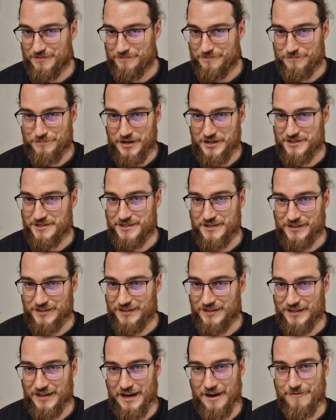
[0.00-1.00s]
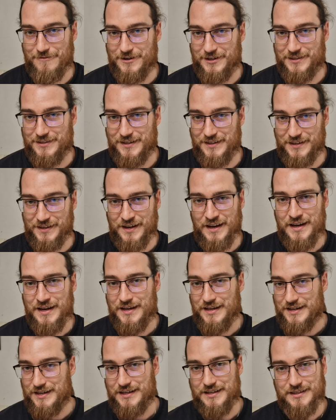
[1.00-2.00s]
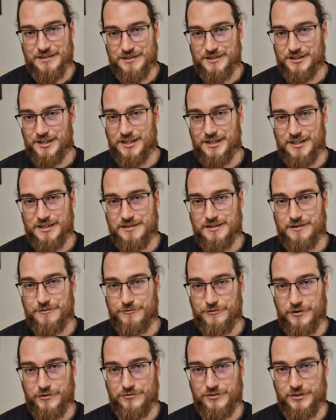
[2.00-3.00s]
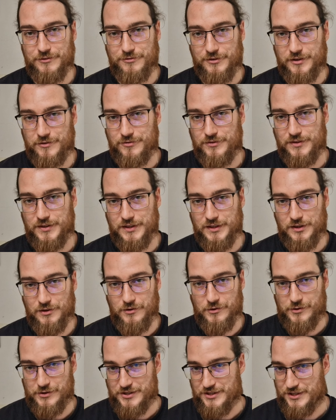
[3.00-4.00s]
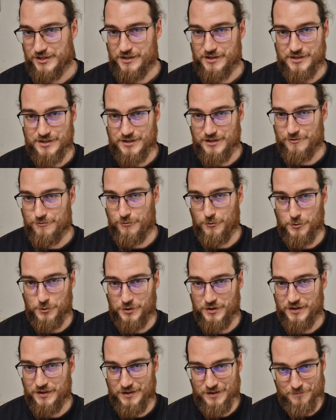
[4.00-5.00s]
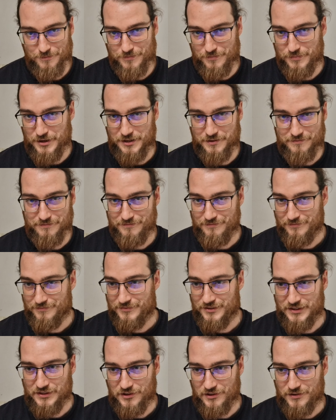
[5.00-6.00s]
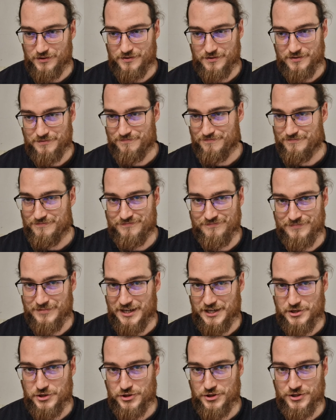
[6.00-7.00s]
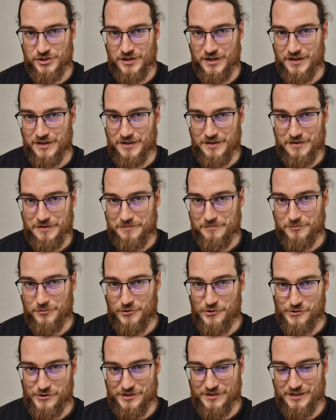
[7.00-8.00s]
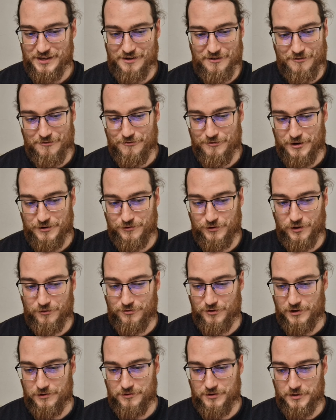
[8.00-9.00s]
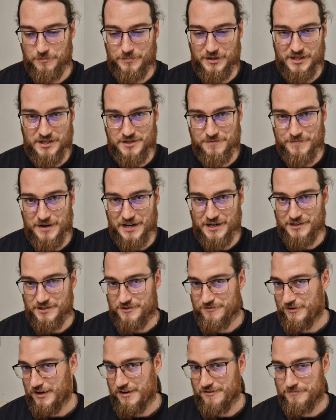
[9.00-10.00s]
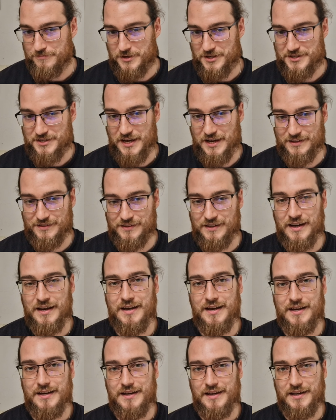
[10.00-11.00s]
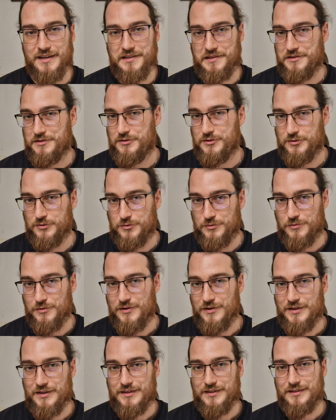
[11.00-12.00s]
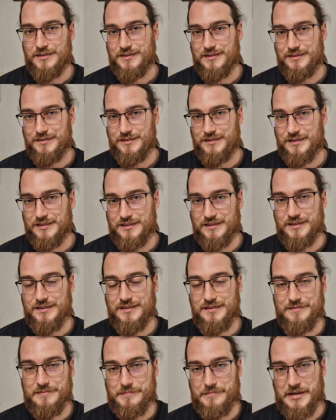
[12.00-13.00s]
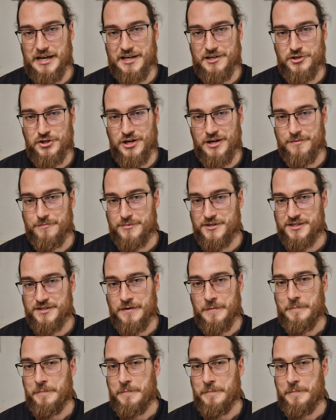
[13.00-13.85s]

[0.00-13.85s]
basically everything is either 50-50 or 60-40, but not much more than 50-50 plus minus 5% into the matchups.